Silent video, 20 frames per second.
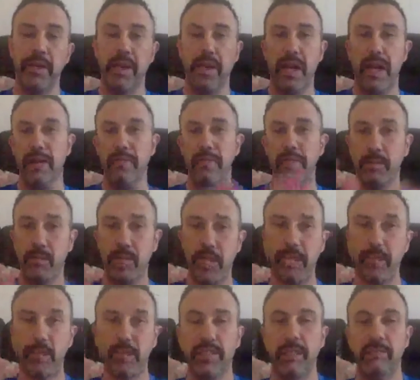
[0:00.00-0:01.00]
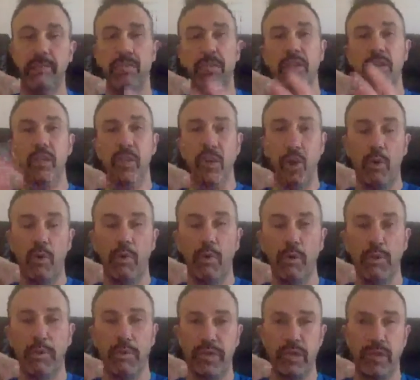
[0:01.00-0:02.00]
have objectives and
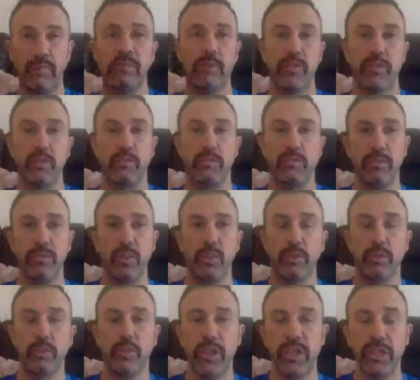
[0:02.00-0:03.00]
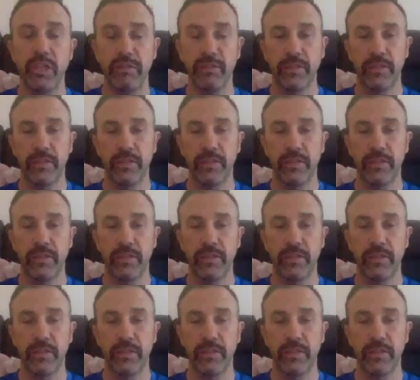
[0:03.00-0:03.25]
goals for them to achieve.